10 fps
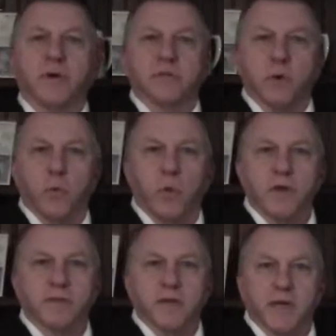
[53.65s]
but the
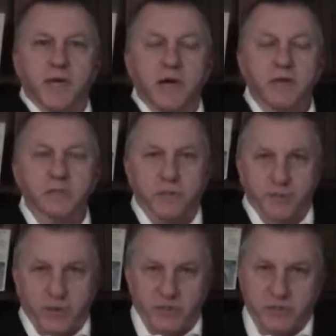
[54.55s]
one that a
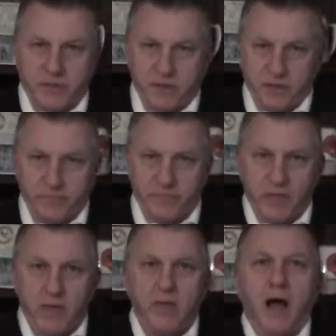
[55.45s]
customer is thinking.
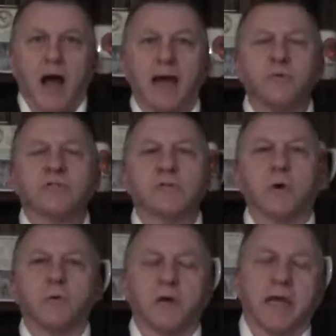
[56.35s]
I was
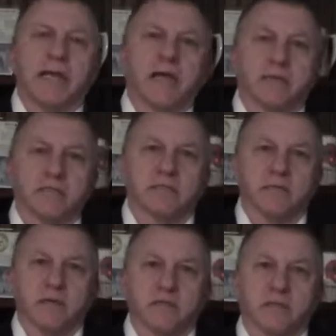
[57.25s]
told when I got into
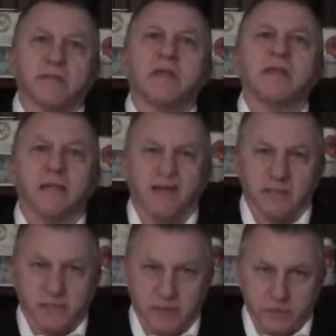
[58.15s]
sales to think like
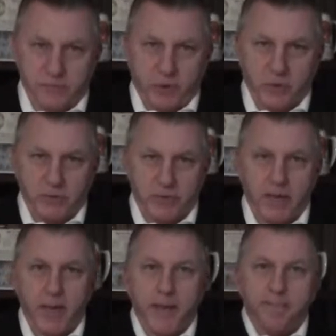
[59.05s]
a
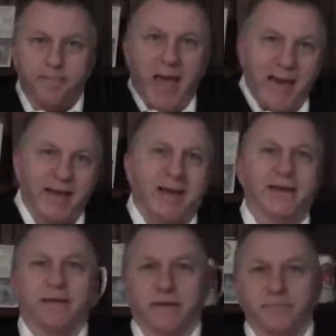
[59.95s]
salesperson. Bad
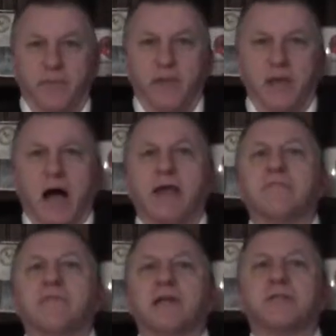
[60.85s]
idea. I
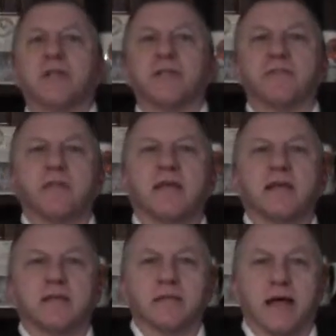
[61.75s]
invite you to
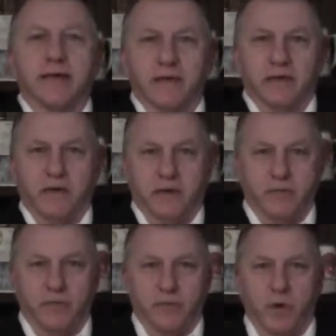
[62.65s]
think like a
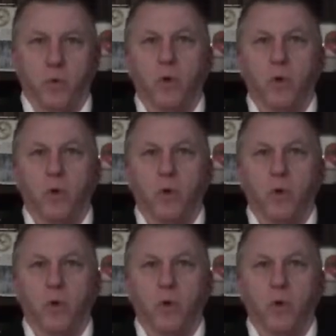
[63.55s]
customer.